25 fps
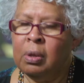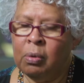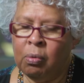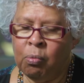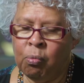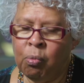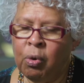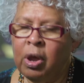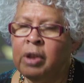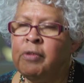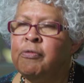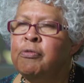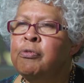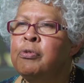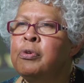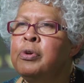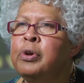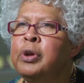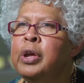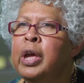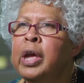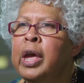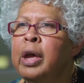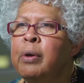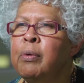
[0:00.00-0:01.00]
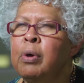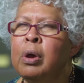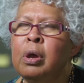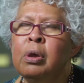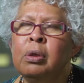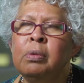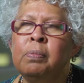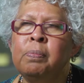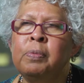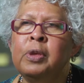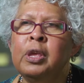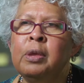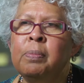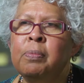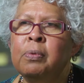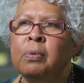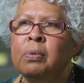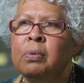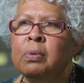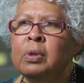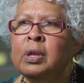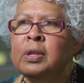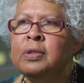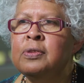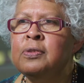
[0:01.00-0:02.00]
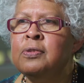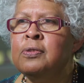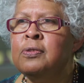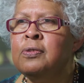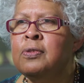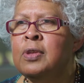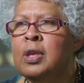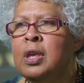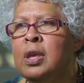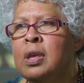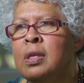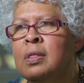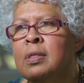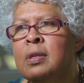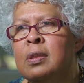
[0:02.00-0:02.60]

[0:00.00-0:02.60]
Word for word: one for our own people, and seeing